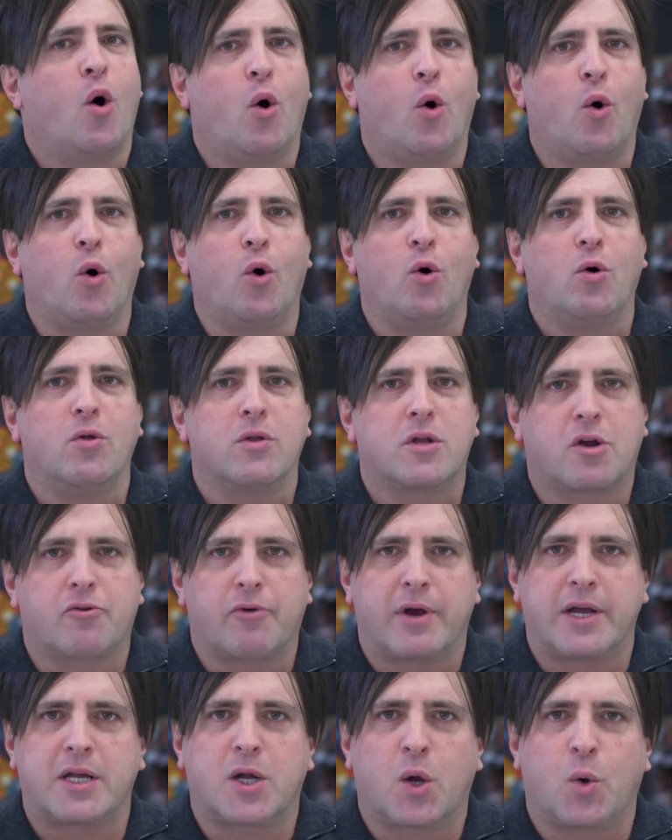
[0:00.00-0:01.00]
All
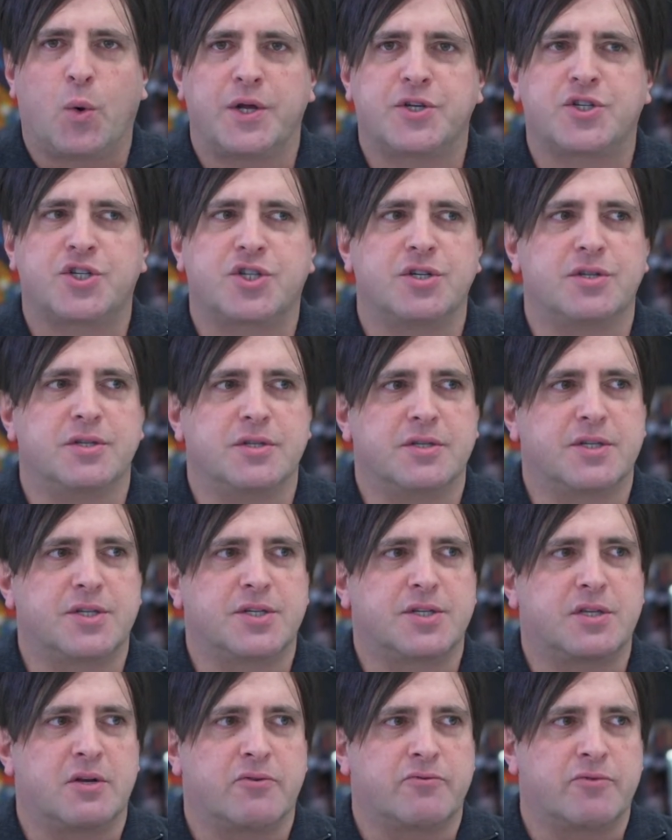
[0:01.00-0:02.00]
great
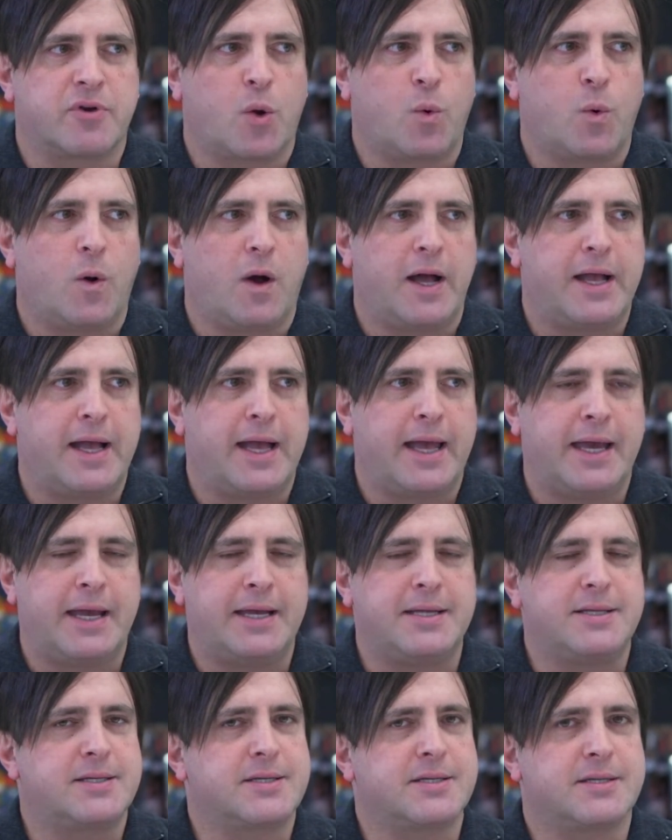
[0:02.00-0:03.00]
questions that require
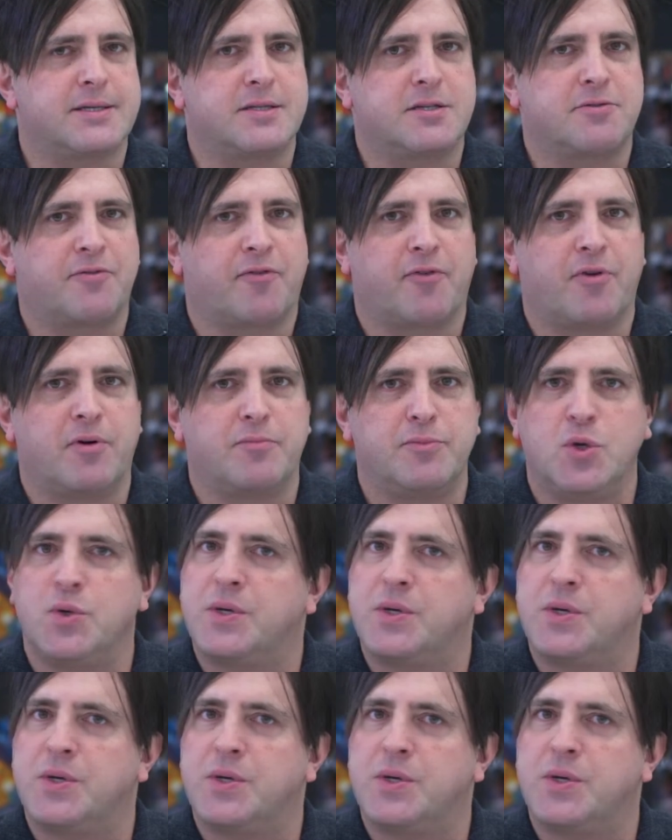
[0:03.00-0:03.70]
answers from,